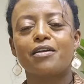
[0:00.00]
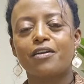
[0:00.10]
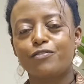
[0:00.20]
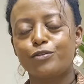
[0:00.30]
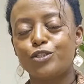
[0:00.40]

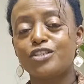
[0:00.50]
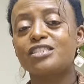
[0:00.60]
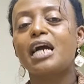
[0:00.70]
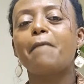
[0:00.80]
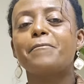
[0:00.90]

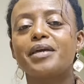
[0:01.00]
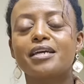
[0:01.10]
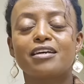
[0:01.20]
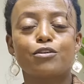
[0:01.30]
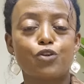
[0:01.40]
refugees can
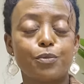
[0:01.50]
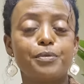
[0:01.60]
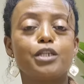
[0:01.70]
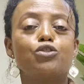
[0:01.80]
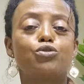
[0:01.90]
be
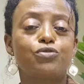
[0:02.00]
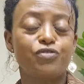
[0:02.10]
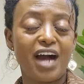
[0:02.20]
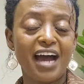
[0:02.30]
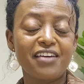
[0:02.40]
grouped into
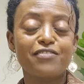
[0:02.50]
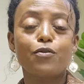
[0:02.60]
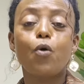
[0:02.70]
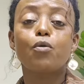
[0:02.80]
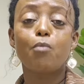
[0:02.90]
five
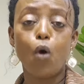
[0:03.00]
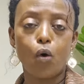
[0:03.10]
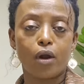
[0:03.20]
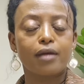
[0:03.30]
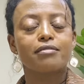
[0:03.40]
or
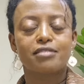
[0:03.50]
more.